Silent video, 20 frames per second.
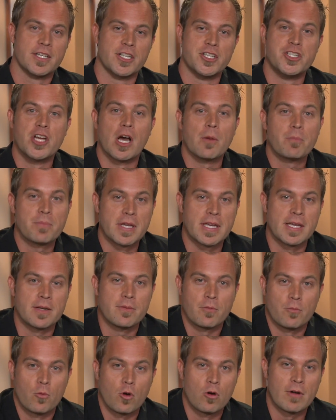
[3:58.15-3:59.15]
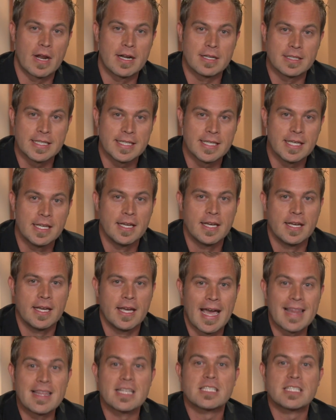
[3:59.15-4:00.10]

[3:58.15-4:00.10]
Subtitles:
jump in more readily. And